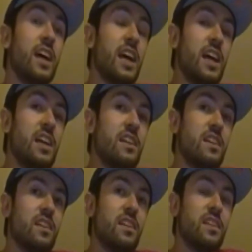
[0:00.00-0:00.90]
And
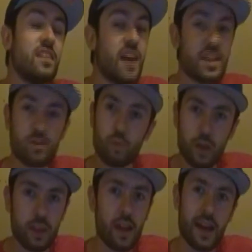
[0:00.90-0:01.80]
that's
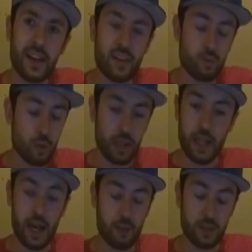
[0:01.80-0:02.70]
what, I guess, what
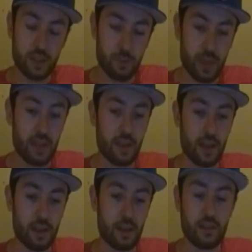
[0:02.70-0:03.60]
now is the big
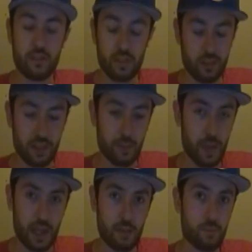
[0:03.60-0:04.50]
thing. It's just
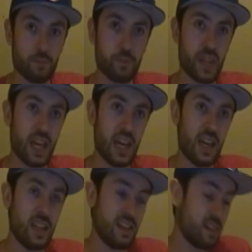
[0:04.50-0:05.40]
clickbait.
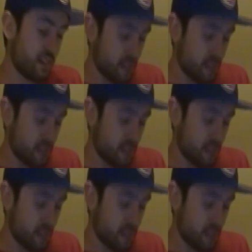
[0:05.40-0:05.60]
And